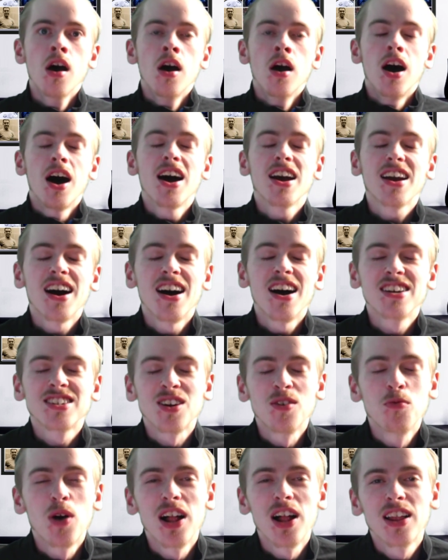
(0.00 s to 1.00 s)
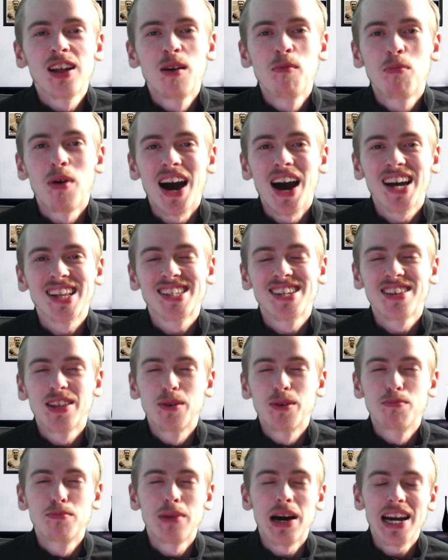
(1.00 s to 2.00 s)
Hi guys and welcome back to the
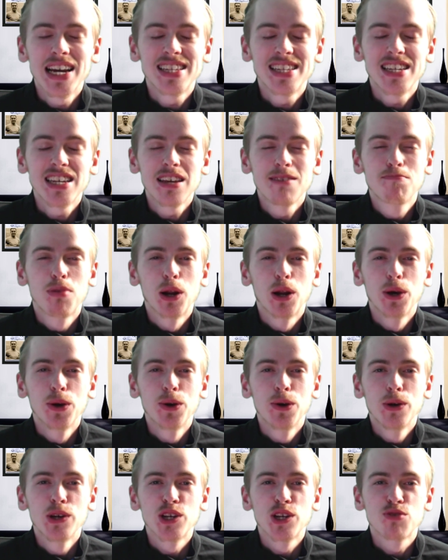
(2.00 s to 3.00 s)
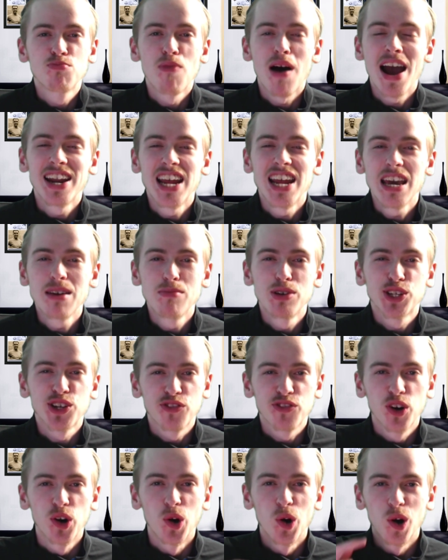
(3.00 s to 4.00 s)
Mighty Blues. My name is of
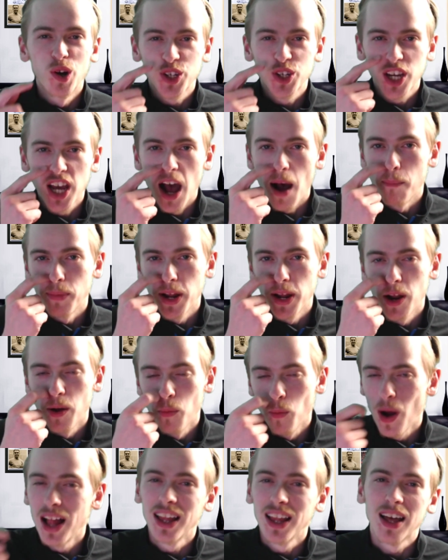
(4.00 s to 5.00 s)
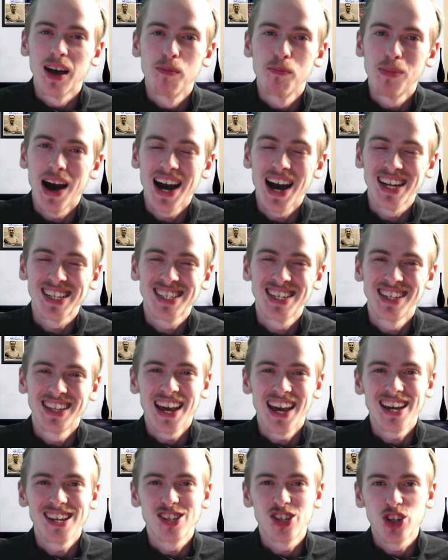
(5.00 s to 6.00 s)
course Cameron and welcome back
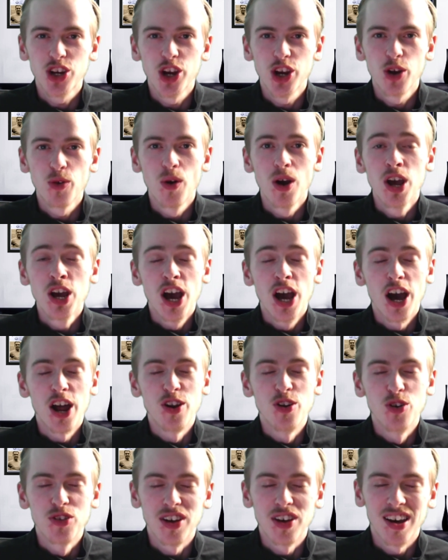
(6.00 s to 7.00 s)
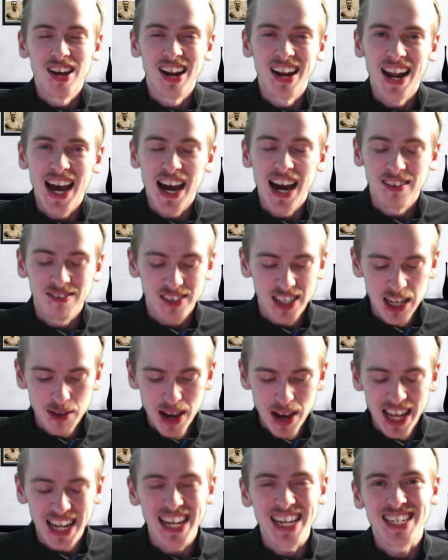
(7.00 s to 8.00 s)
today to another live stream.
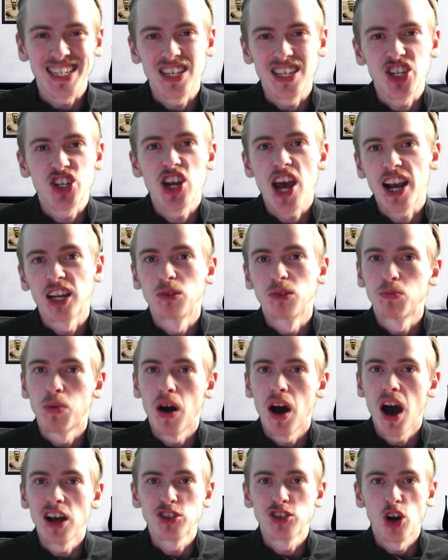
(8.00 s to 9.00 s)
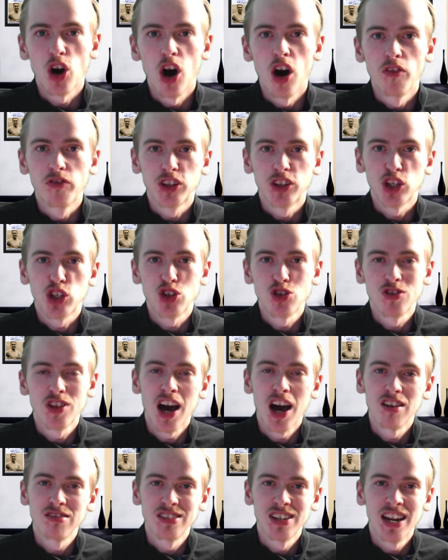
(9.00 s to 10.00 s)
It is the second part of the
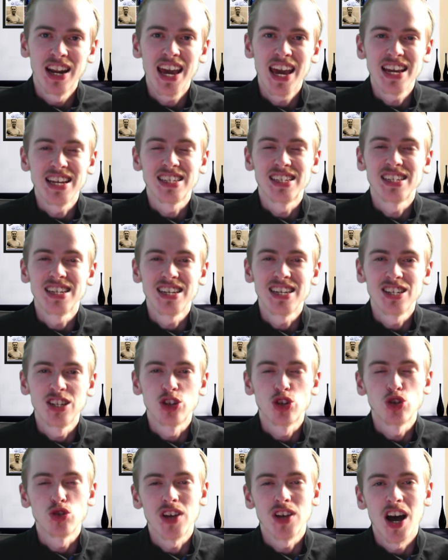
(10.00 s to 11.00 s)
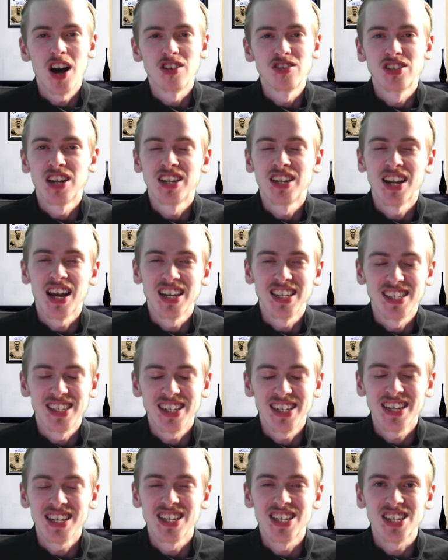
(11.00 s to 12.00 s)

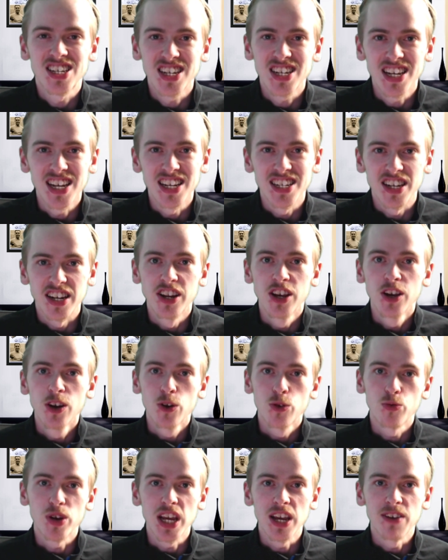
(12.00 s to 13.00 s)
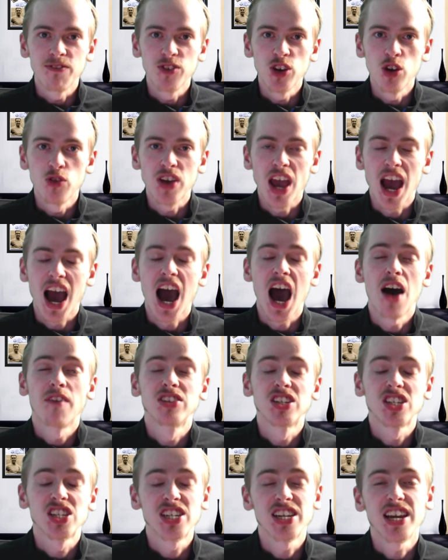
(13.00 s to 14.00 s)
2018-2019 season review. If you
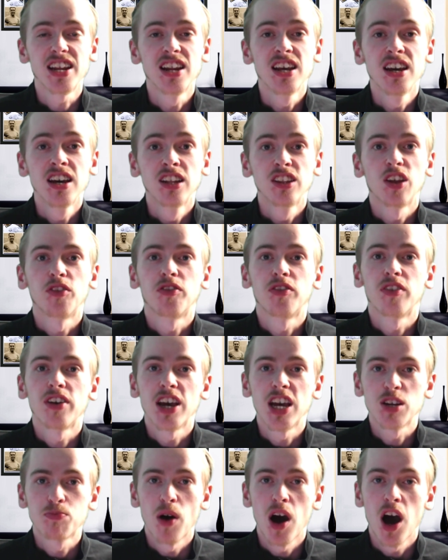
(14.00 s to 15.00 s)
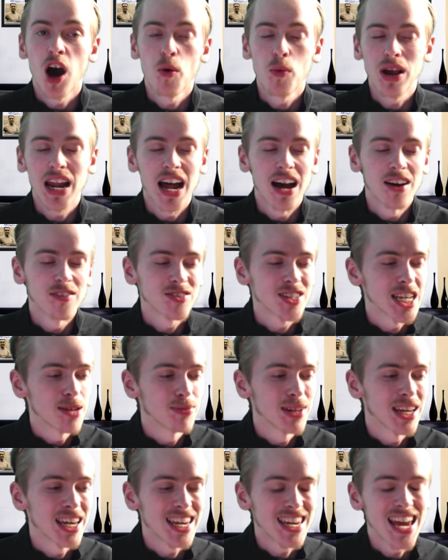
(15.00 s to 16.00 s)
haven't seen the first part, we live
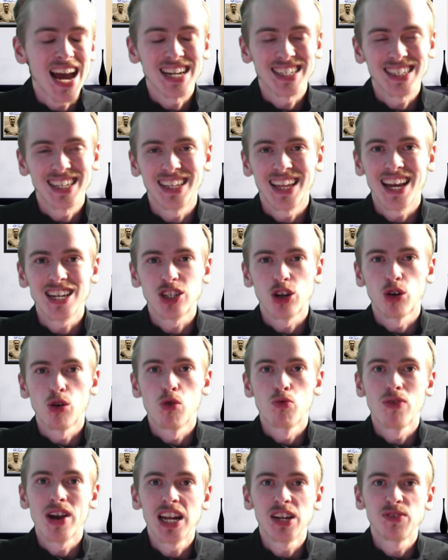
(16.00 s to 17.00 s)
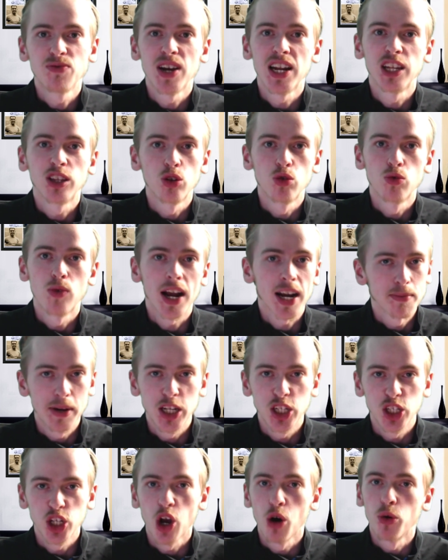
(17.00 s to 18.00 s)
streamed it yesterday, so I really do
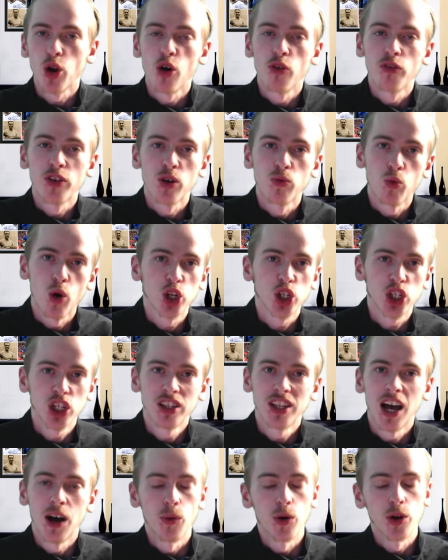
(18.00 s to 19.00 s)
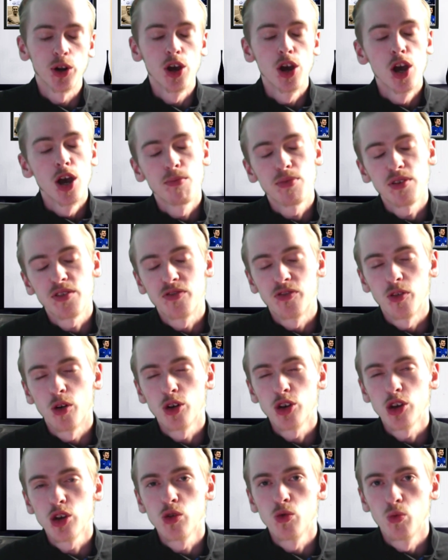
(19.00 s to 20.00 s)
recommend you going over and watching that one before
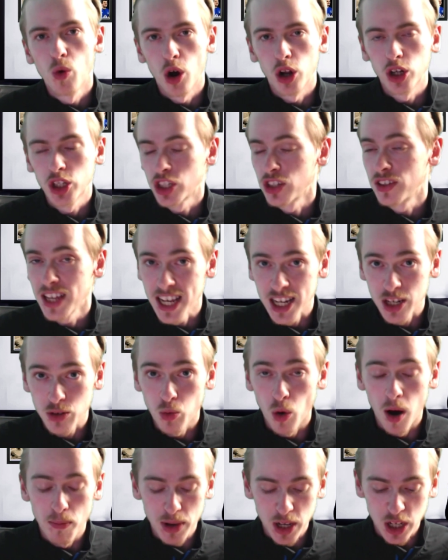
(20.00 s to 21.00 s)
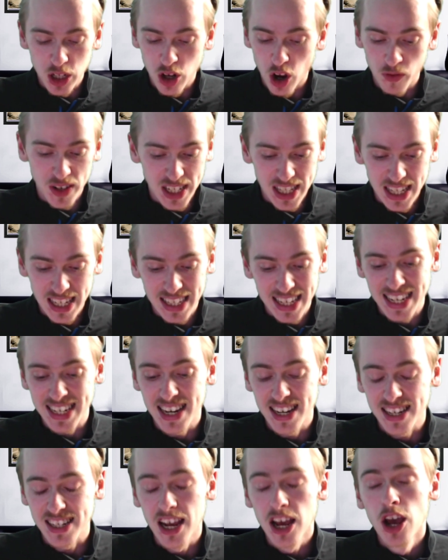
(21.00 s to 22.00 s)
you watch this one, because obviously this
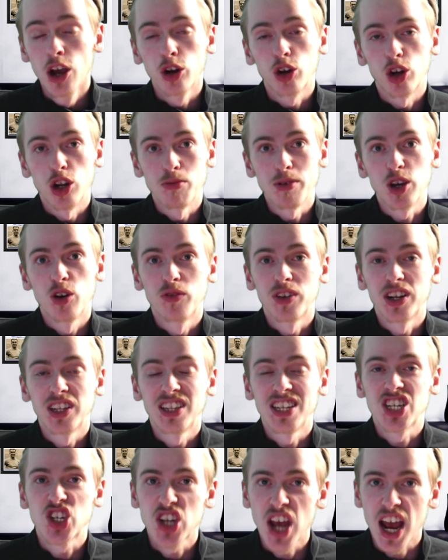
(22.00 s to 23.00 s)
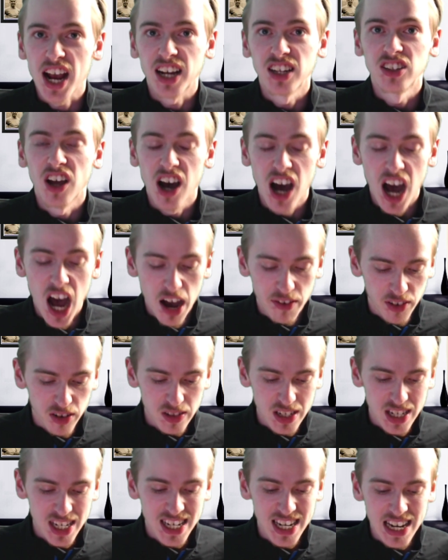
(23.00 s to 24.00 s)
is going to be covered in the second half of
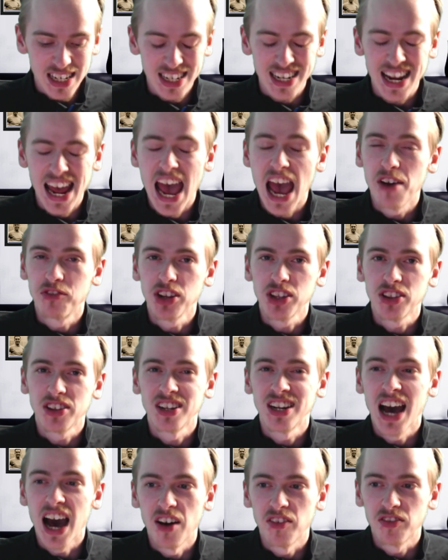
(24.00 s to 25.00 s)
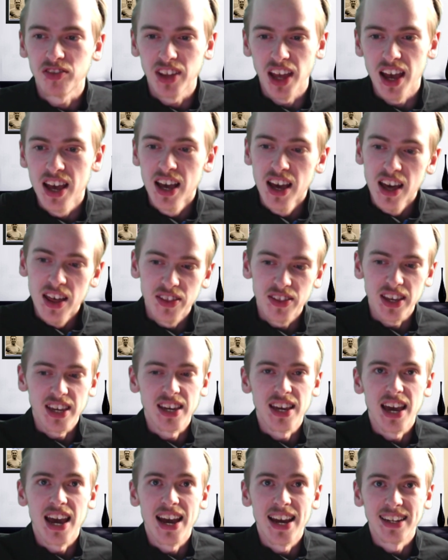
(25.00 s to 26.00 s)
the season, everything after
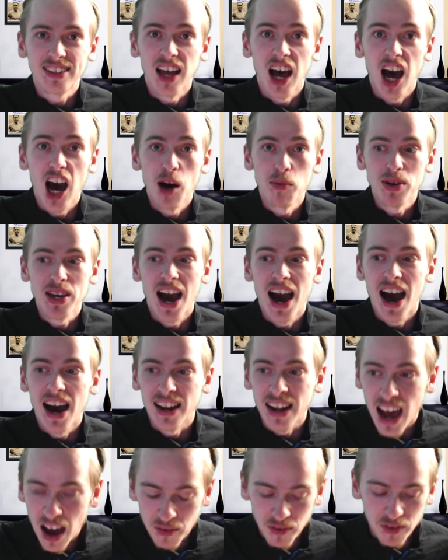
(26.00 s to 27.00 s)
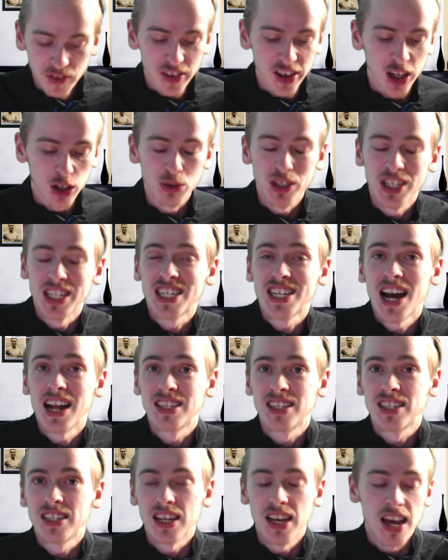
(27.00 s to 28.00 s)
the derby at Anfield. We
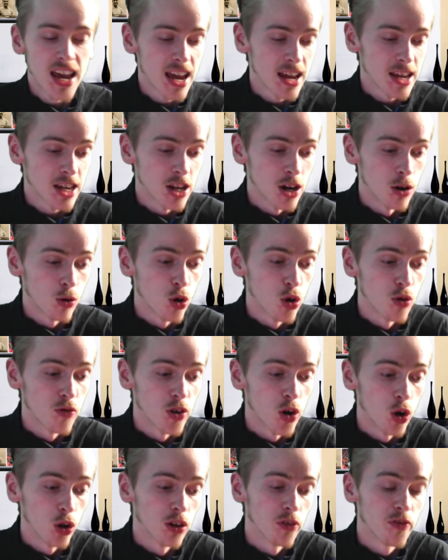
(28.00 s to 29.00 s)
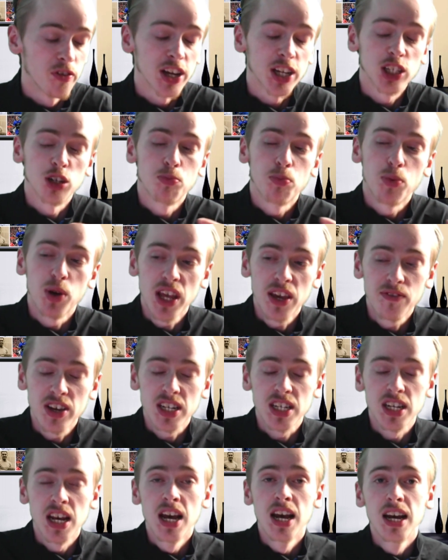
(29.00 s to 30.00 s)
decided to, cover all the fixtures
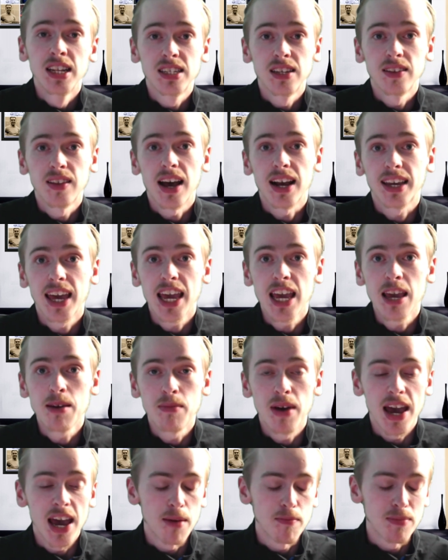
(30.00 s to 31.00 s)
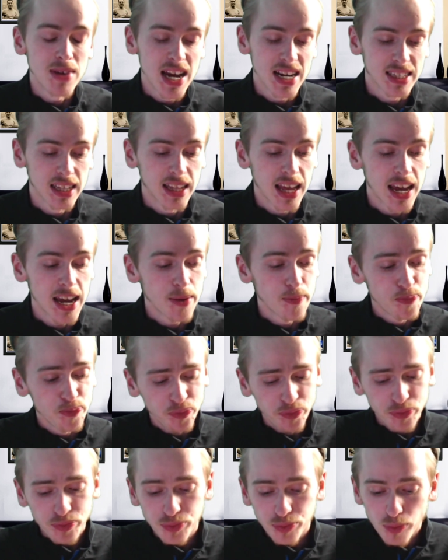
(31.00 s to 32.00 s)
previous to that game yesterday,
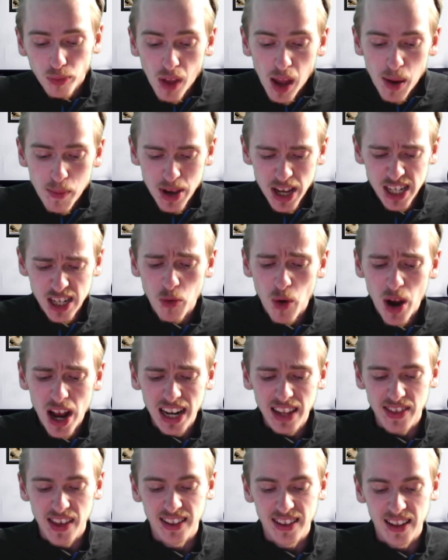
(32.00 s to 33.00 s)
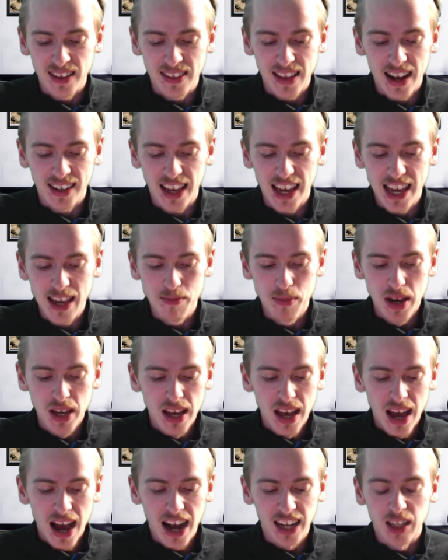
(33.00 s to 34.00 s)
because I really think that game
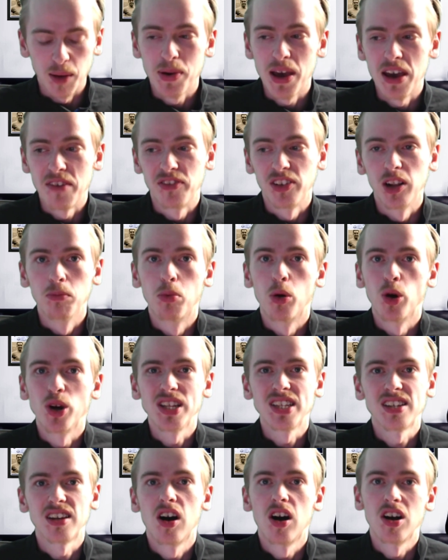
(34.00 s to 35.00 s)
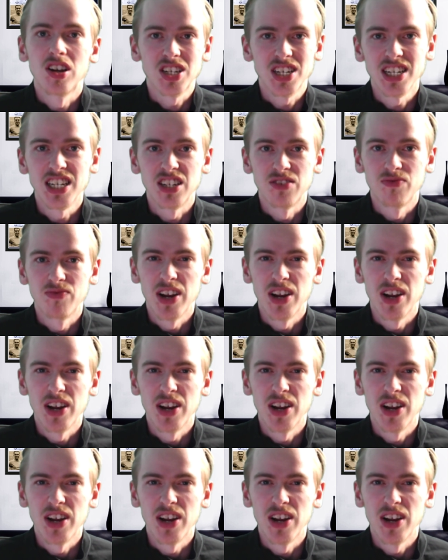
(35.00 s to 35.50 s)
had a pivotal point in our season.